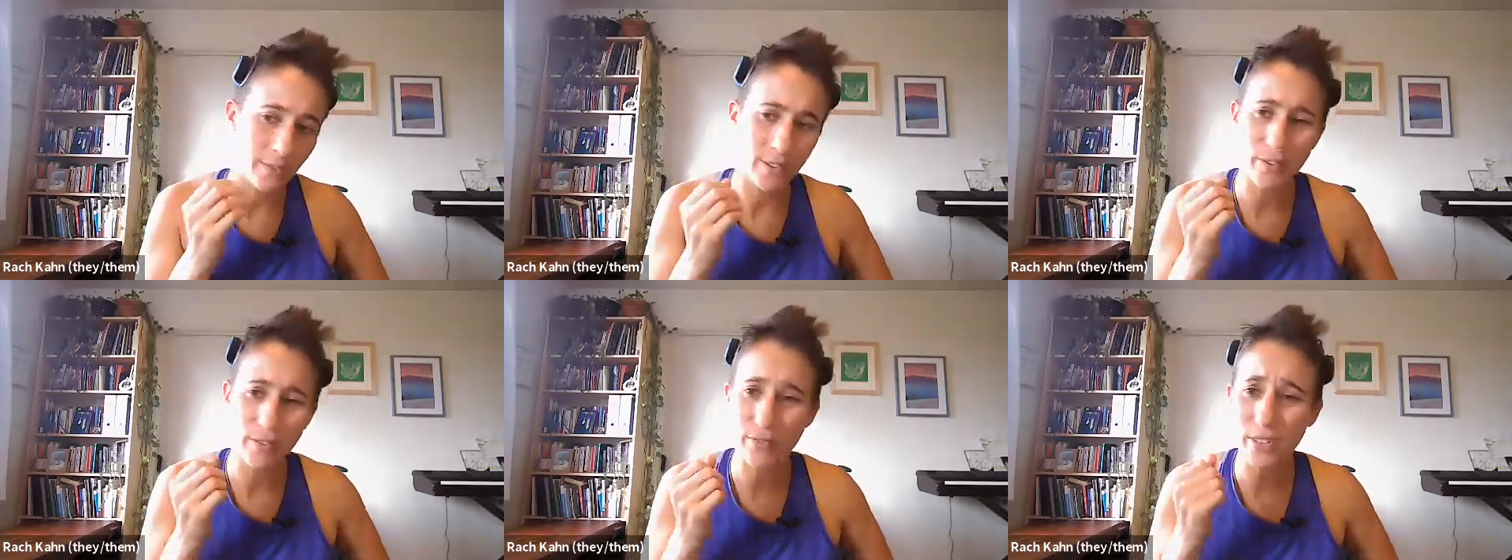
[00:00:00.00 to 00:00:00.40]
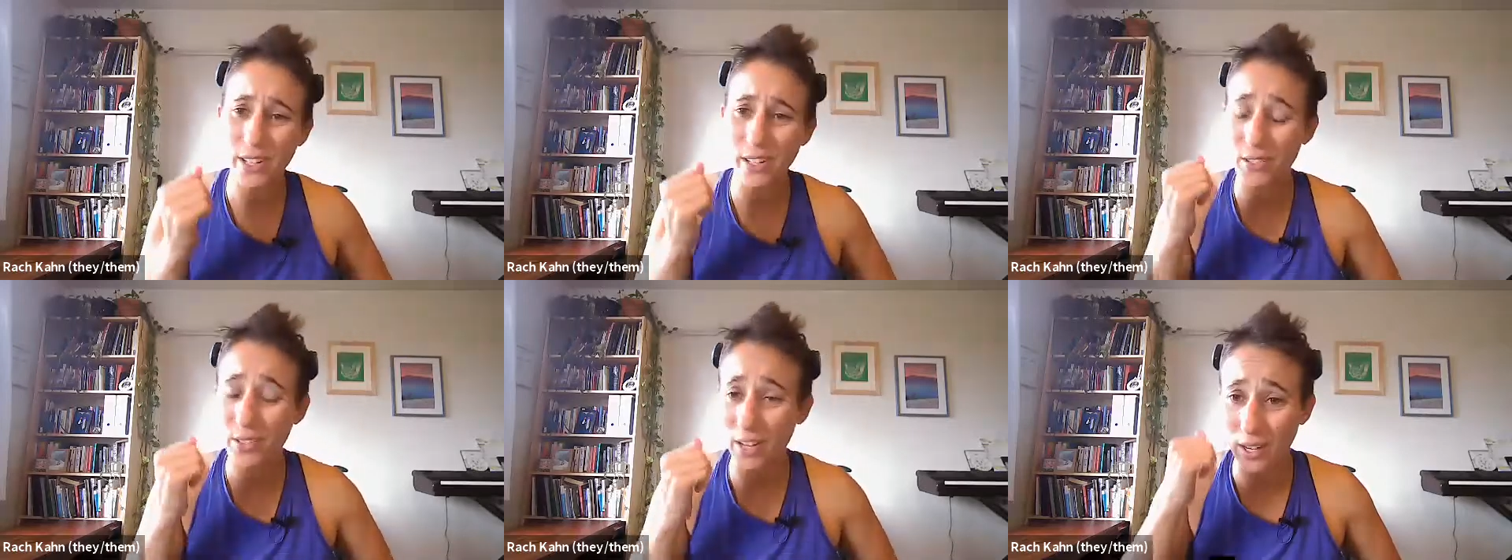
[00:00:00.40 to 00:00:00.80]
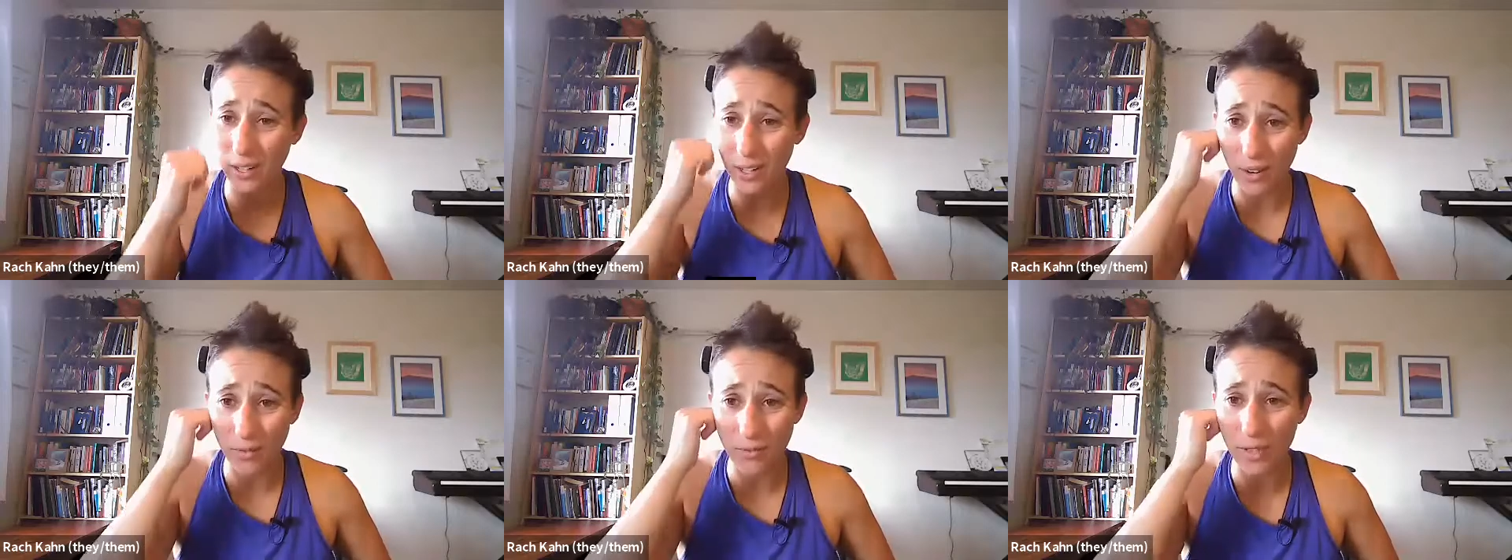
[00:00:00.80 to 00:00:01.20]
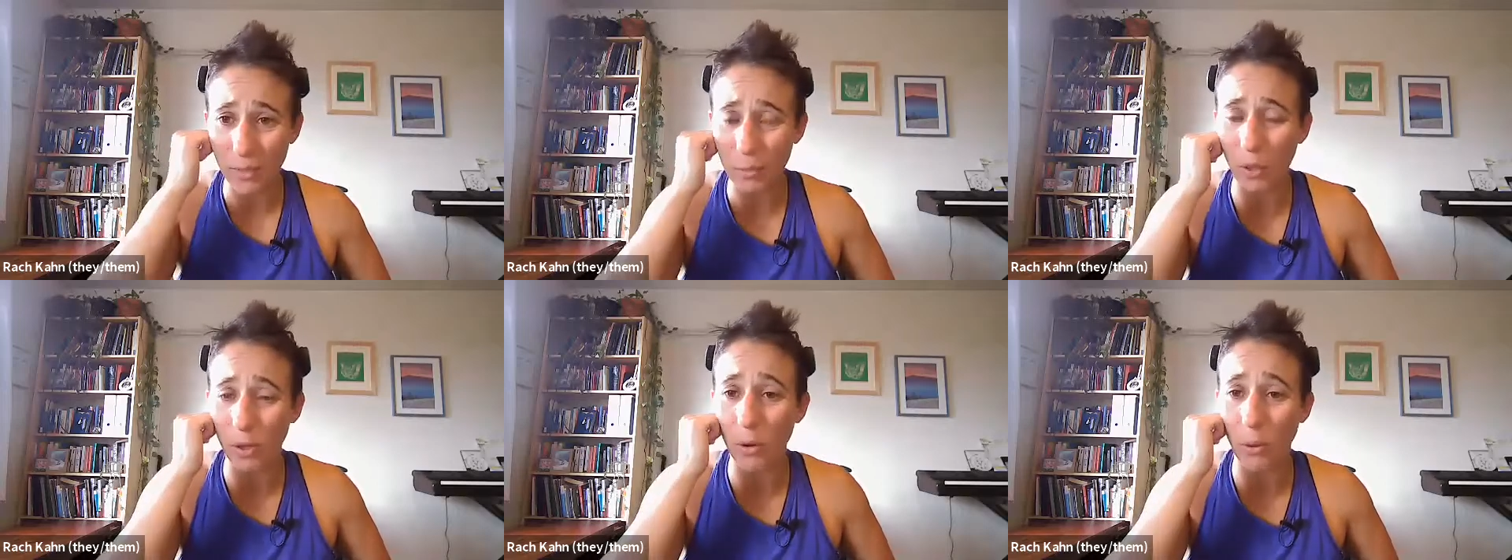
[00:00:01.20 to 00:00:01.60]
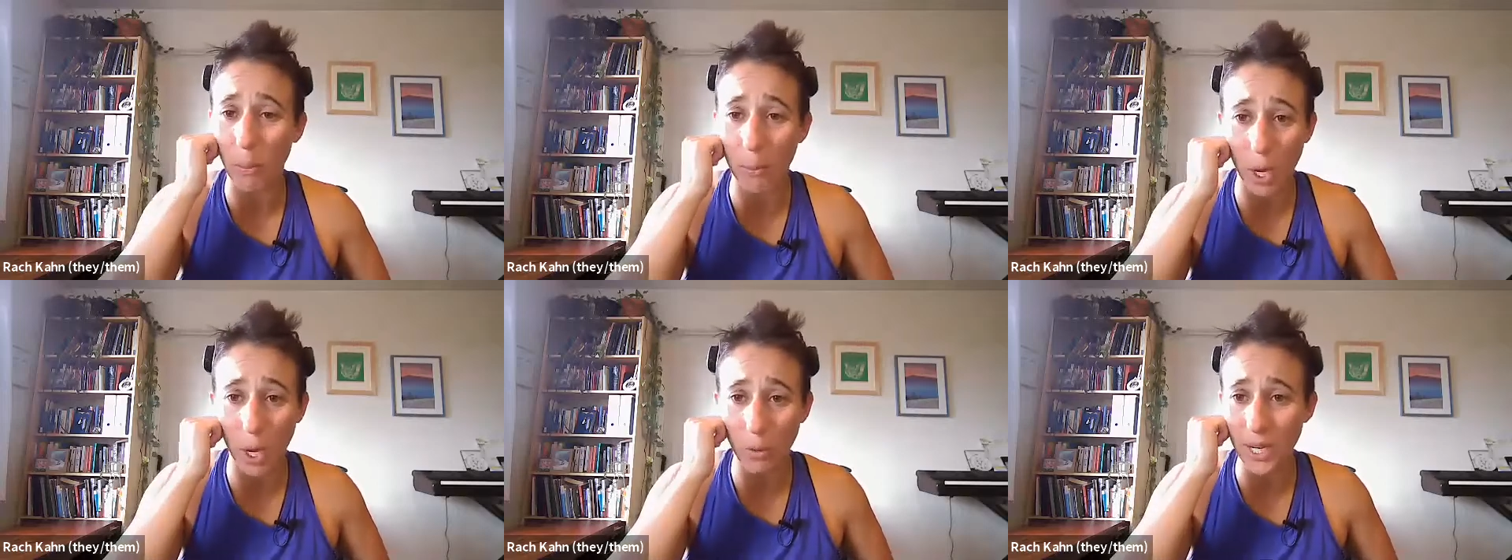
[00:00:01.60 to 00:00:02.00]
If it feels
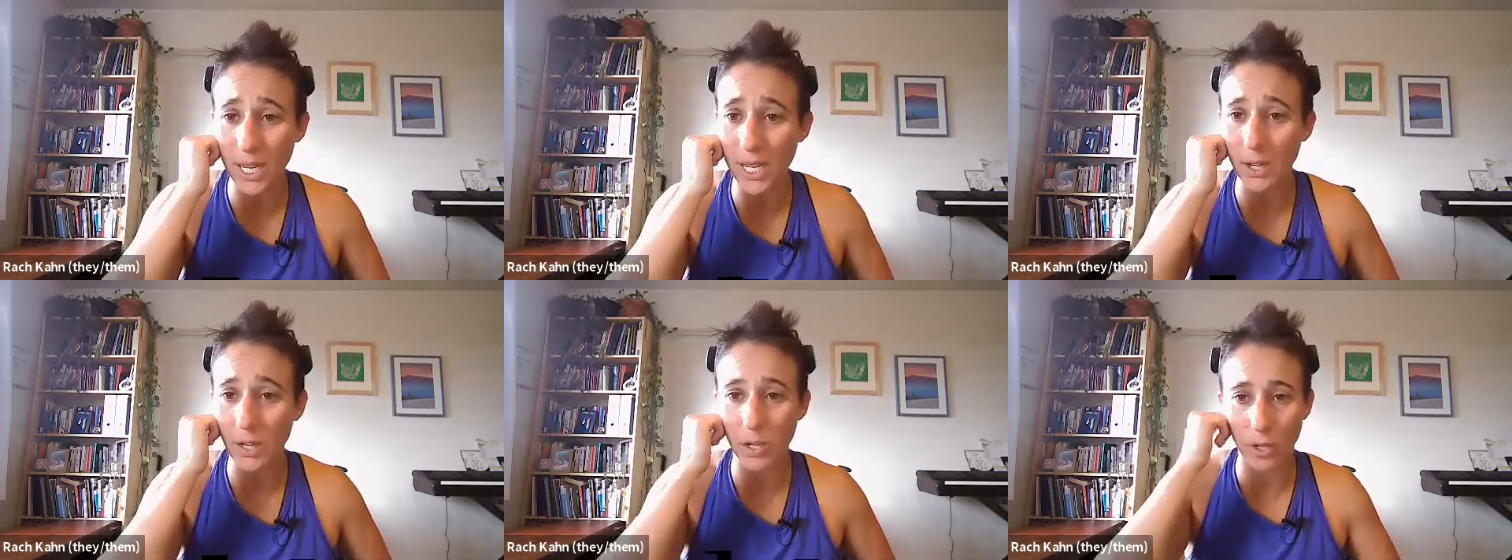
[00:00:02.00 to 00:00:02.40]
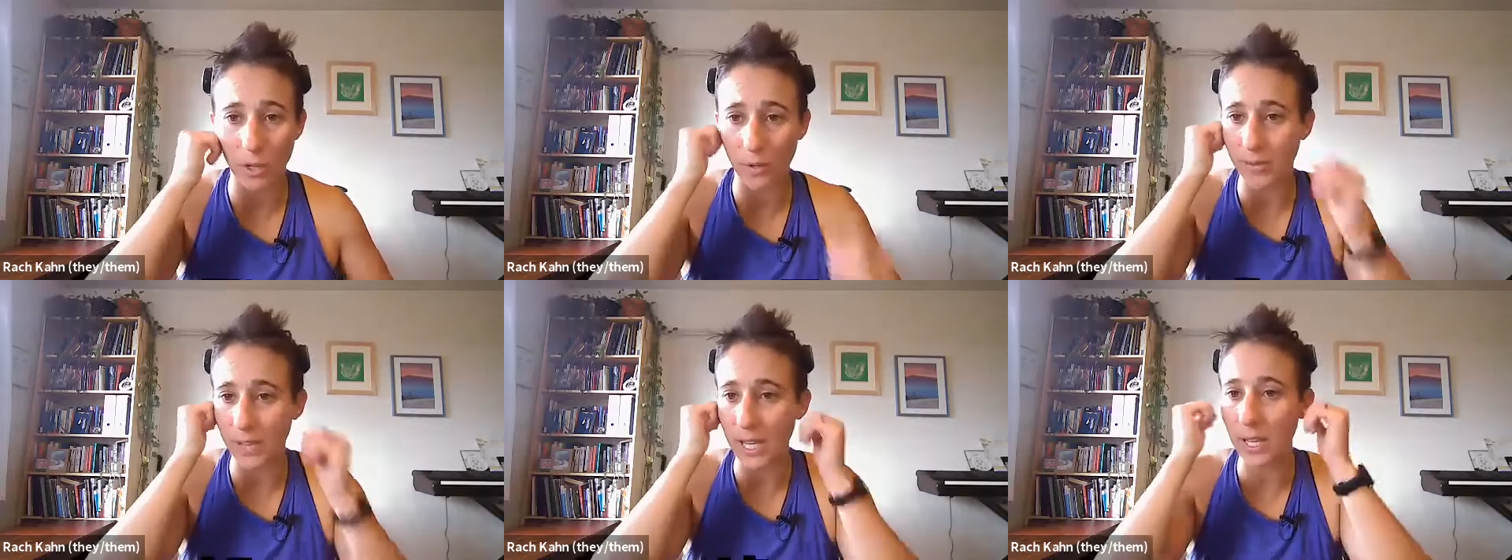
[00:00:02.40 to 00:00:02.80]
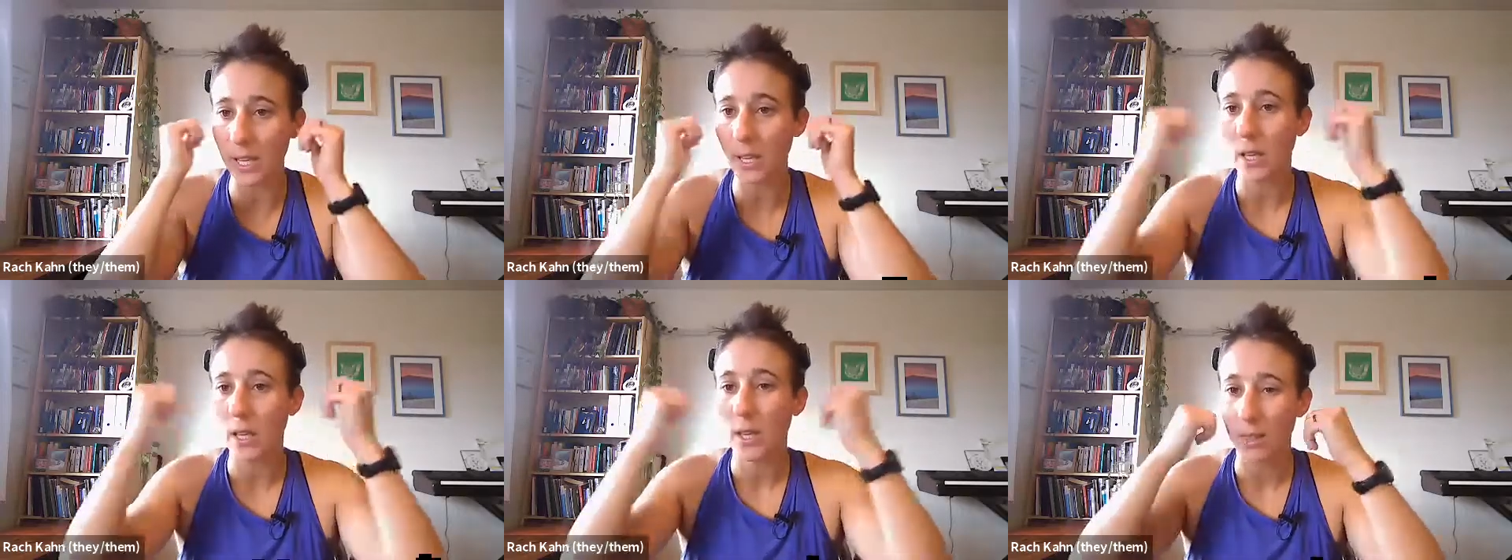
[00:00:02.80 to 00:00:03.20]
uncomfortable, bony, nervy,